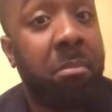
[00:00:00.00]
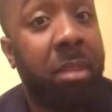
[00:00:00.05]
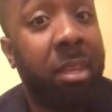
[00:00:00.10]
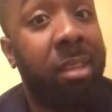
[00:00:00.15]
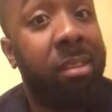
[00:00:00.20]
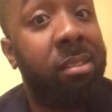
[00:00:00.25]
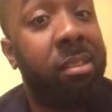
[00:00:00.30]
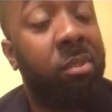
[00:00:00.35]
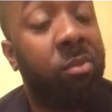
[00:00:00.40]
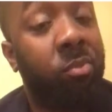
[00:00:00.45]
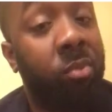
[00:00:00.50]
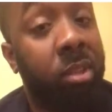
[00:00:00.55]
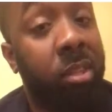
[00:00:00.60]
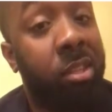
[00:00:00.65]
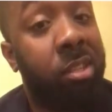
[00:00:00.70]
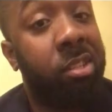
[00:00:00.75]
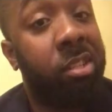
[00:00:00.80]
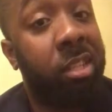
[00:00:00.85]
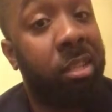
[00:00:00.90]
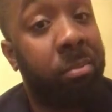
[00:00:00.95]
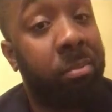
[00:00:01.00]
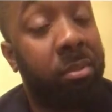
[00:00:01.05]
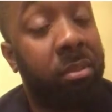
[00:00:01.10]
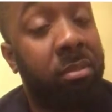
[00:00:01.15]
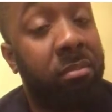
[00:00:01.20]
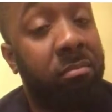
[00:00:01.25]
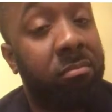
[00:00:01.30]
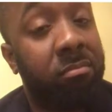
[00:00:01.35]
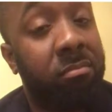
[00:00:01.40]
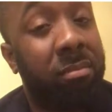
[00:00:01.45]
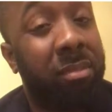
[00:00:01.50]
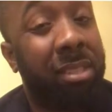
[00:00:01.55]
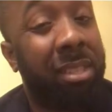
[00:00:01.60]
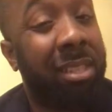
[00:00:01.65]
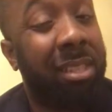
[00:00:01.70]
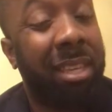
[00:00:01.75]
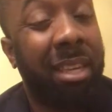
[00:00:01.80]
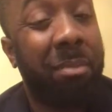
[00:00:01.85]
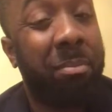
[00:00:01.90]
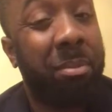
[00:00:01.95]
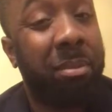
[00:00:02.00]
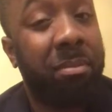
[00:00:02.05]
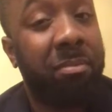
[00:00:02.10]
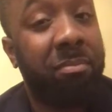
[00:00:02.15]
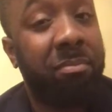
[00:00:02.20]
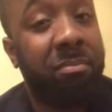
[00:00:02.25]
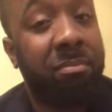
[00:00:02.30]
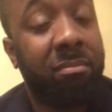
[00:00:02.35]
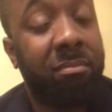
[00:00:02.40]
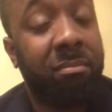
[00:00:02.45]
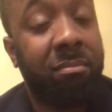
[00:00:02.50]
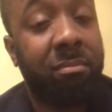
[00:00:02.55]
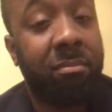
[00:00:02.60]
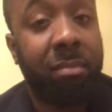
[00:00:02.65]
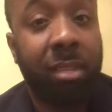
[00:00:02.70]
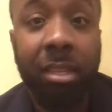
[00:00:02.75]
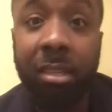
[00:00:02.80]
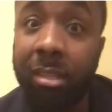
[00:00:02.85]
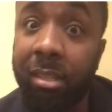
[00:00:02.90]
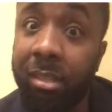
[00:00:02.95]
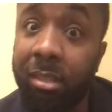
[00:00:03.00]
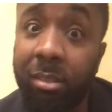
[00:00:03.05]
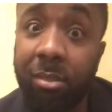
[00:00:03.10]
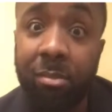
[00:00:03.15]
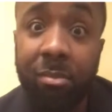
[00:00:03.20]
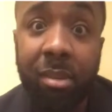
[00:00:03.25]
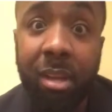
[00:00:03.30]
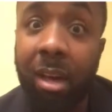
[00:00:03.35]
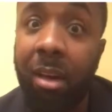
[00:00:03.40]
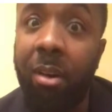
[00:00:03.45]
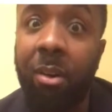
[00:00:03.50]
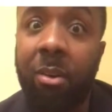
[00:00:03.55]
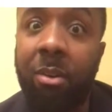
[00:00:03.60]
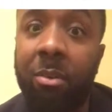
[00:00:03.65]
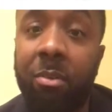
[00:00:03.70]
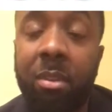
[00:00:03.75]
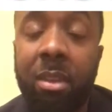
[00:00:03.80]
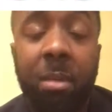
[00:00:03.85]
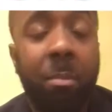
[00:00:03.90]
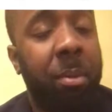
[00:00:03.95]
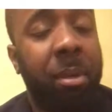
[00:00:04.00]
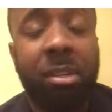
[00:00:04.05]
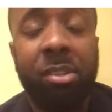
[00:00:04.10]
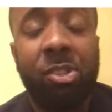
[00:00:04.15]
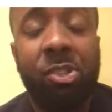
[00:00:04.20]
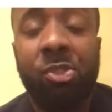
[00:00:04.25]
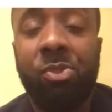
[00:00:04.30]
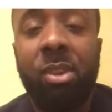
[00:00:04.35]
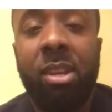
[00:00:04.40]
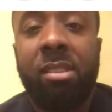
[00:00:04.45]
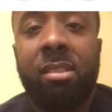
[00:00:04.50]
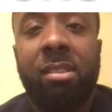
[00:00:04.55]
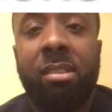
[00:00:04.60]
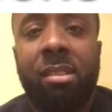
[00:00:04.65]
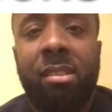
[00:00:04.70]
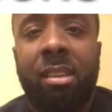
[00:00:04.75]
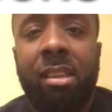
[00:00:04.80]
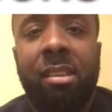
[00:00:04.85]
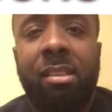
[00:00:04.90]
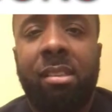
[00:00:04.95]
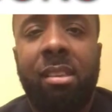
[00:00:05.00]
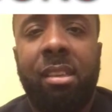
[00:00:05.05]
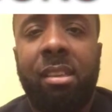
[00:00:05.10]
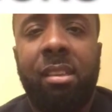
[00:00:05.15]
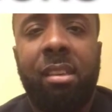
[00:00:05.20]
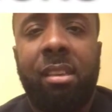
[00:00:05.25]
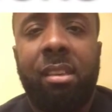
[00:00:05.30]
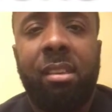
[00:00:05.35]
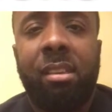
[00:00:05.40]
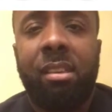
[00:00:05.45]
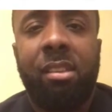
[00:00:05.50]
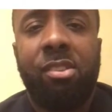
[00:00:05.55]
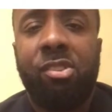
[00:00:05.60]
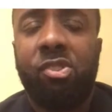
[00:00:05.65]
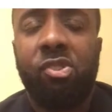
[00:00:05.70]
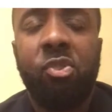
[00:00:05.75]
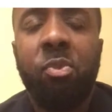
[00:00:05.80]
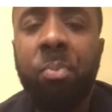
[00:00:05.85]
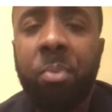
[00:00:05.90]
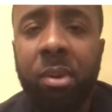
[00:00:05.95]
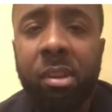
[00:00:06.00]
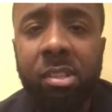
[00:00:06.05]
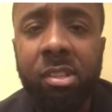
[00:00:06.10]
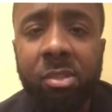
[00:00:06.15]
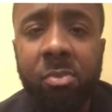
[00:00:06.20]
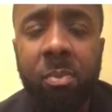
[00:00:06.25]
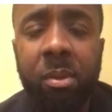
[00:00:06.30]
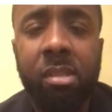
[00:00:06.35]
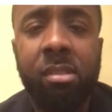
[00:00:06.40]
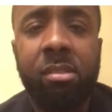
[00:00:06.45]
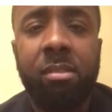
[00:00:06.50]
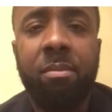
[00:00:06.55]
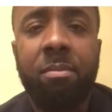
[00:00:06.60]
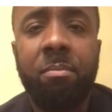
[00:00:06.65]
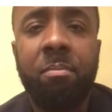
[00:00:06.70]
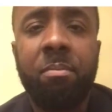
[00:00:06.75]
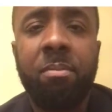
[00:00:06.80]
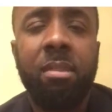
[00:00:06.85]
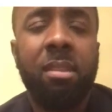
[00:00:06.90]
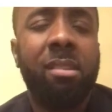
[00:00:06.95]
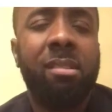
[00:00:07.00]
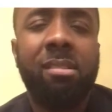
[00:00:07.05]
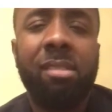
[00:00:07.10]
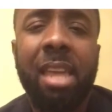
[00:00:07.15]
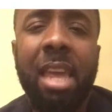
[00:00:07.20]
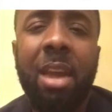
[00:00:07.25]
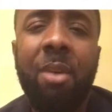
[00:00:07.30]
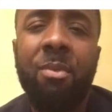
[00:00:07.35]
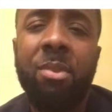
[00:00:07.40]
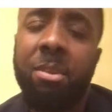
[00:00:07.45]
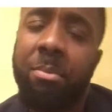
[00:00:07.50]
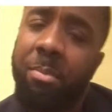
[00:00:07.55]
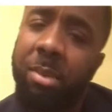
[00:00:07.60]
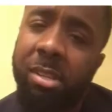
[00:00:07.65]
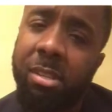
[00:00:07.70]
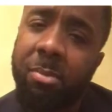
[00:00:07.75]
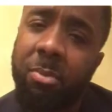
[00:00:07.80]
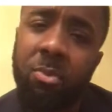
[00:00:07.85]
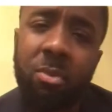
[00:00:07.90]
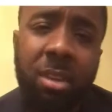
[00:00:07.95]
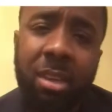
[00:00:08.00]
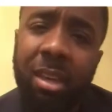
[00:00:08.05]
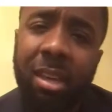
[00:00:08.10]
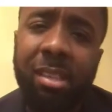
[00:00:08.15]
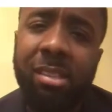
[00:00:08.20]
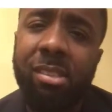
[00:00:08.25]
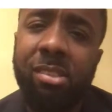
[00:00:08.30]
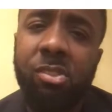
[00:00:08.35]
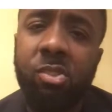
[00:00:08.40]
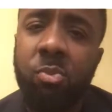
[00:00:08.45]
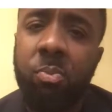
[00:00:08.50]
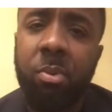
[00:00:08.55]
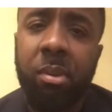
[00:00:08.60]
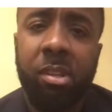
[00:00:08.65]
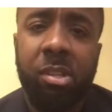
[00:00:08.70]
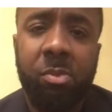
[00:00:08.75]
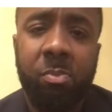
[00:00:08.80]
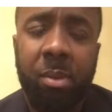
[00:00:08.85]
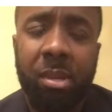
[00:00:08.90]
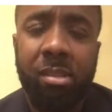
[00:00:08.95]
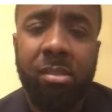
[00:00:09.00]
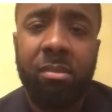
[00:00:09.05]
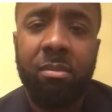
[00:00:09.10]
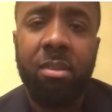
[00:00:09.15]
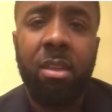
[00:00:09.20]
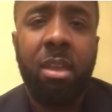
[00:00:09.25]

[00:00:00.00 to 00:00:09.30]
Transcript: Is it really cheaper to keep her? Hell no, because stress is super expensive. Staying when you're miserable is super expensive,